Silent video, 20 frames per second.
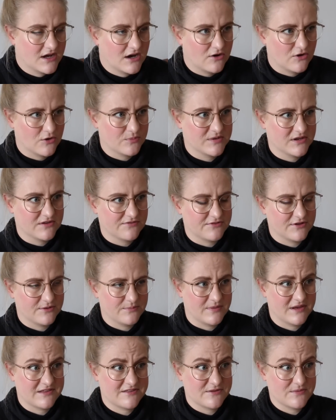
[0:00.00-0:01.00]
our BFM
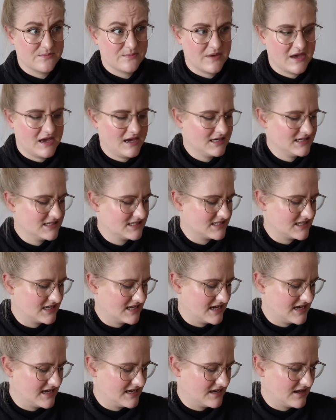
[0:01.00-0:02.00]
Massam base,
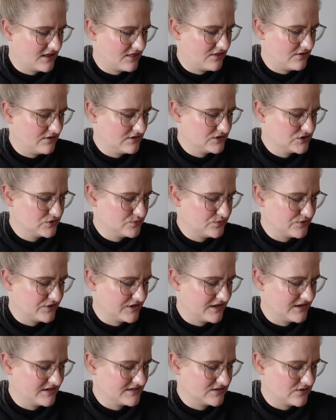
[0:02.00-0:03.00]
and I thought to
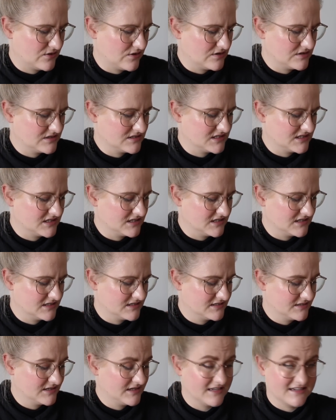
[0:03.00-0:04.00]
bring it on the
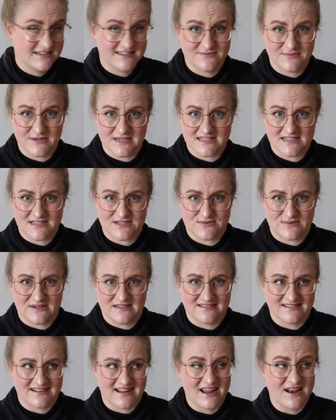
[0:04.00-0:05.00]
linen base as
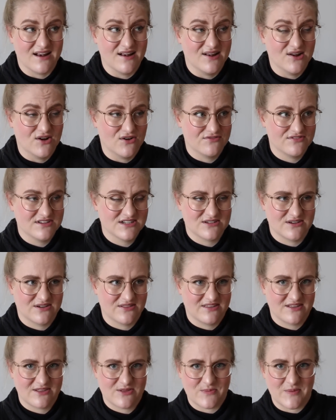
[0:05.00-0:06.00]
well, and I love it
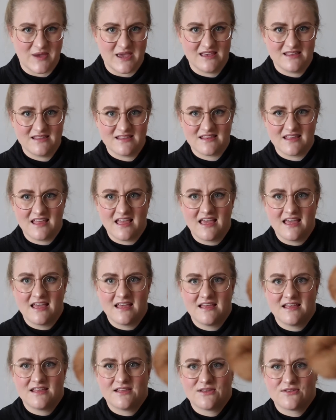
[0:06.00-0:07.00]
on this base.
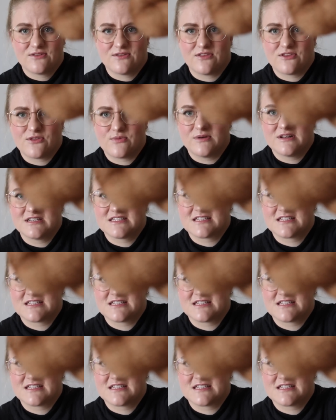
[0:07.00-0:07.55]
So this one